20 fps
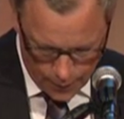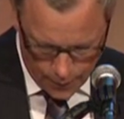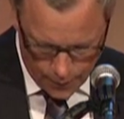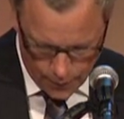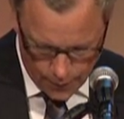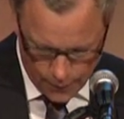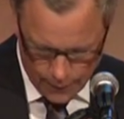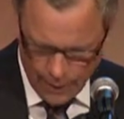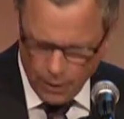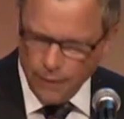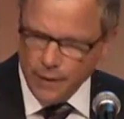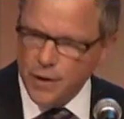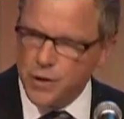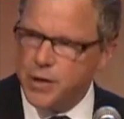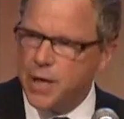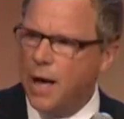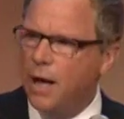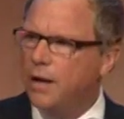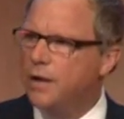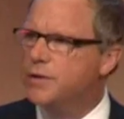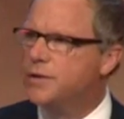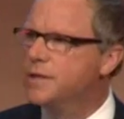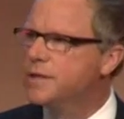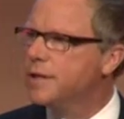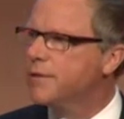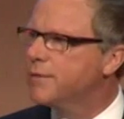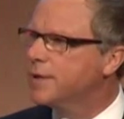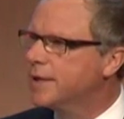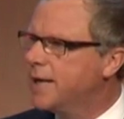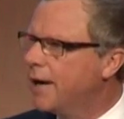they're the challenges
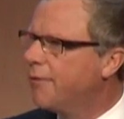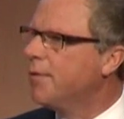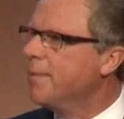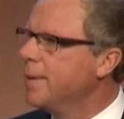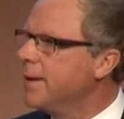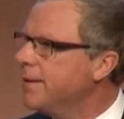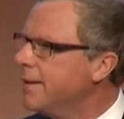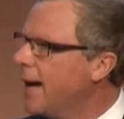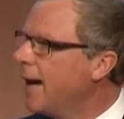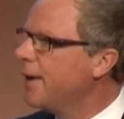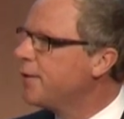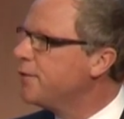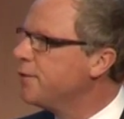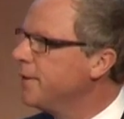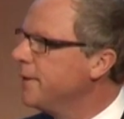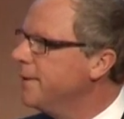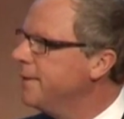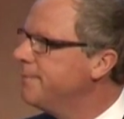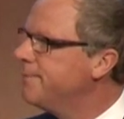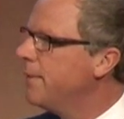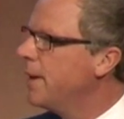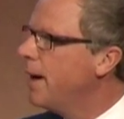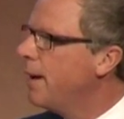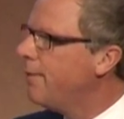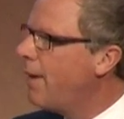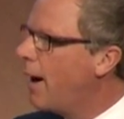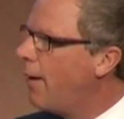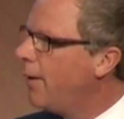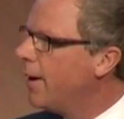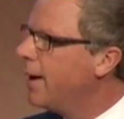of the government, actually, of
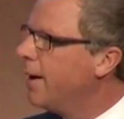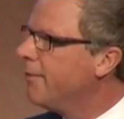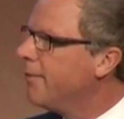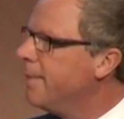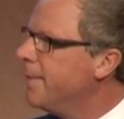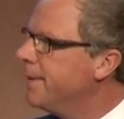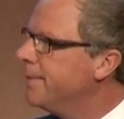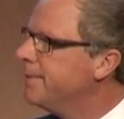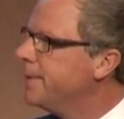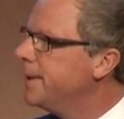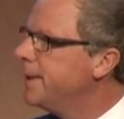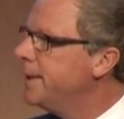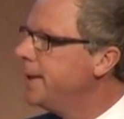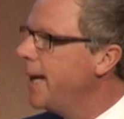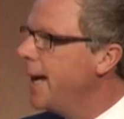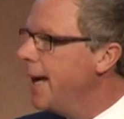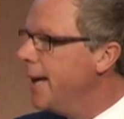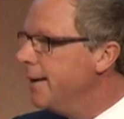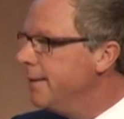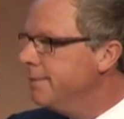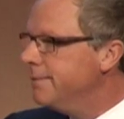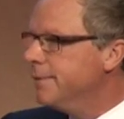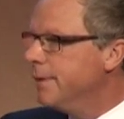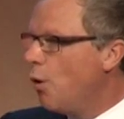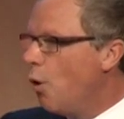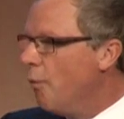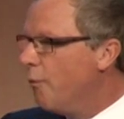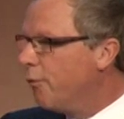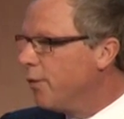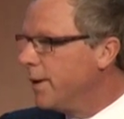our government, and
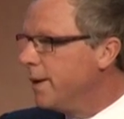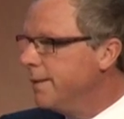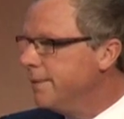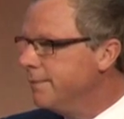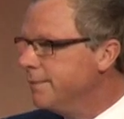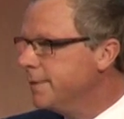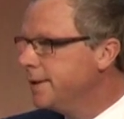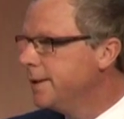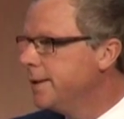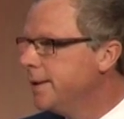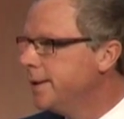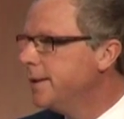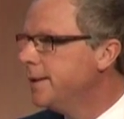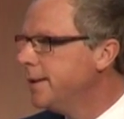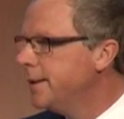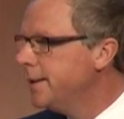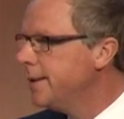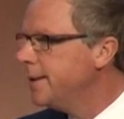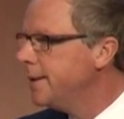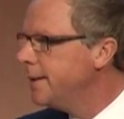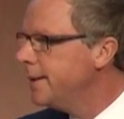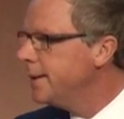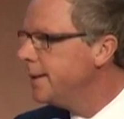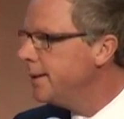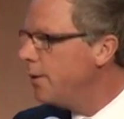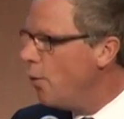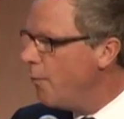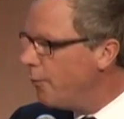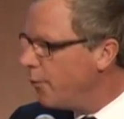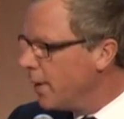hopefully
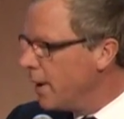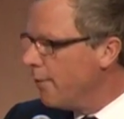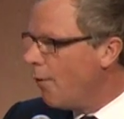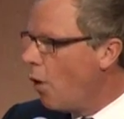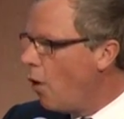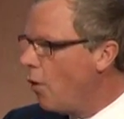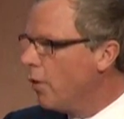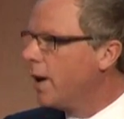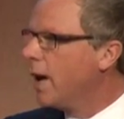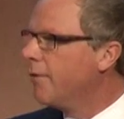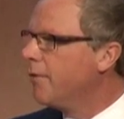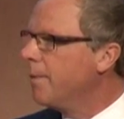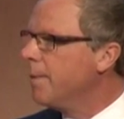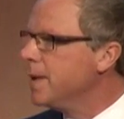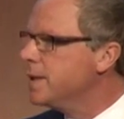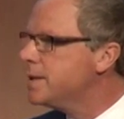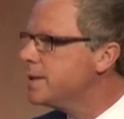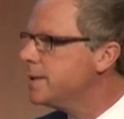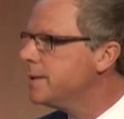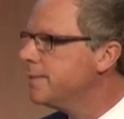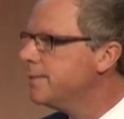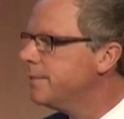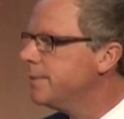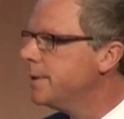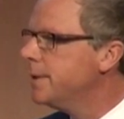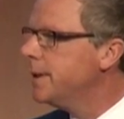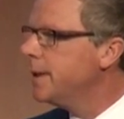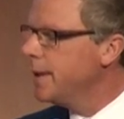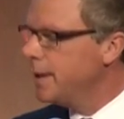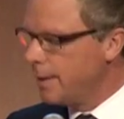of all governments
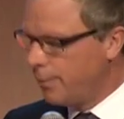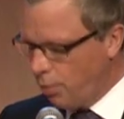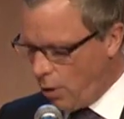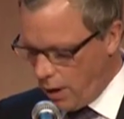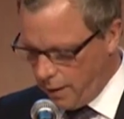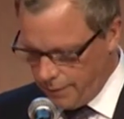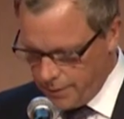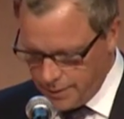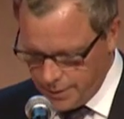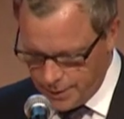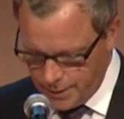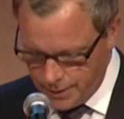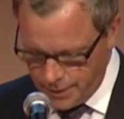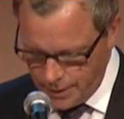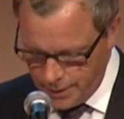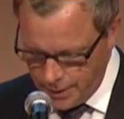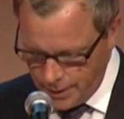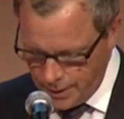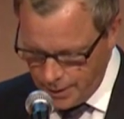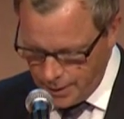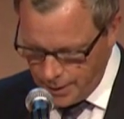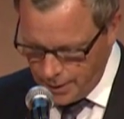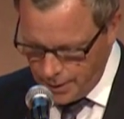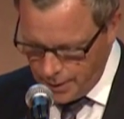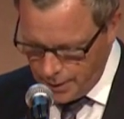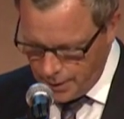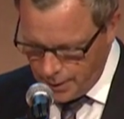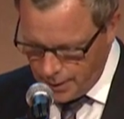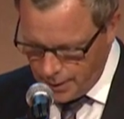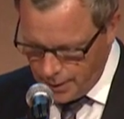in the province.
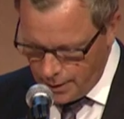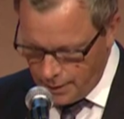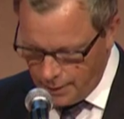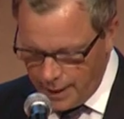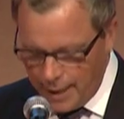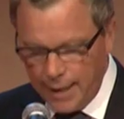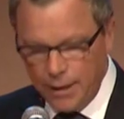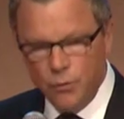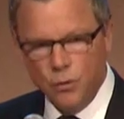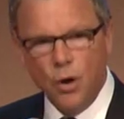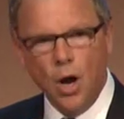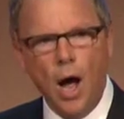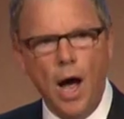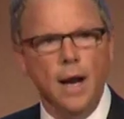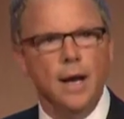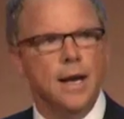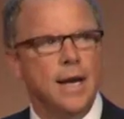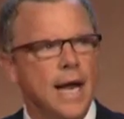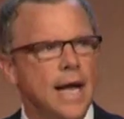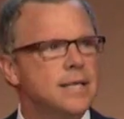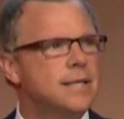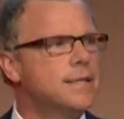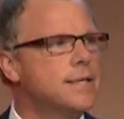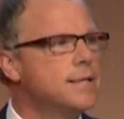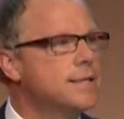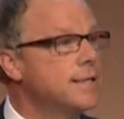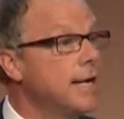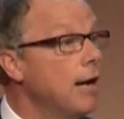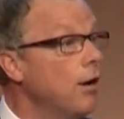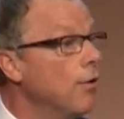They do not
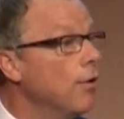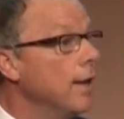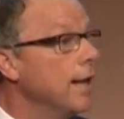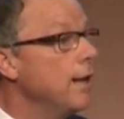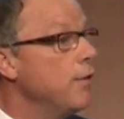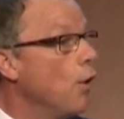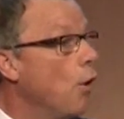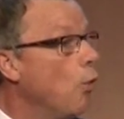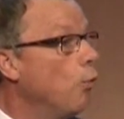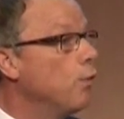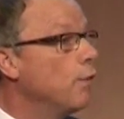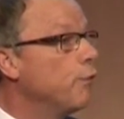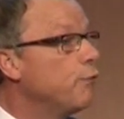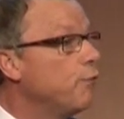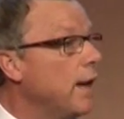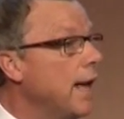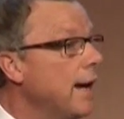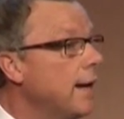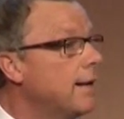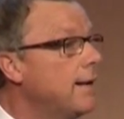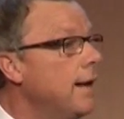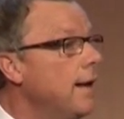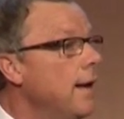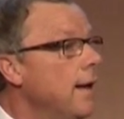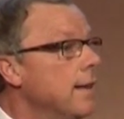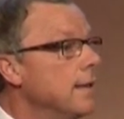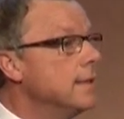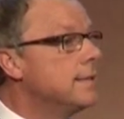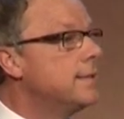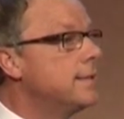necessarily, though, reflect
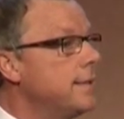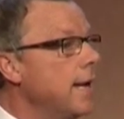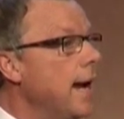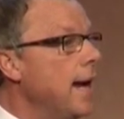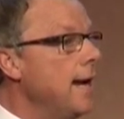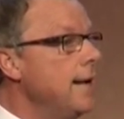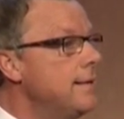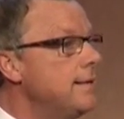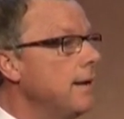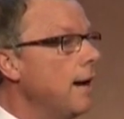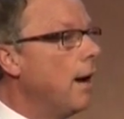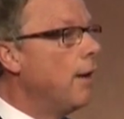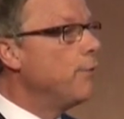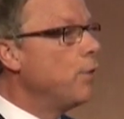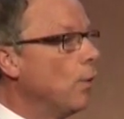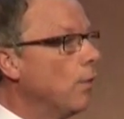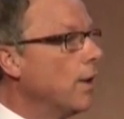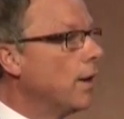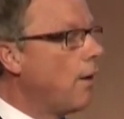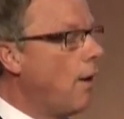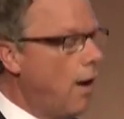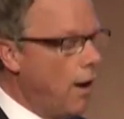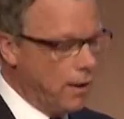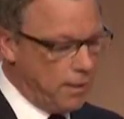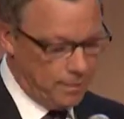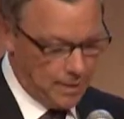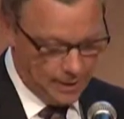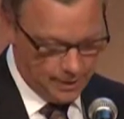the state of your economy.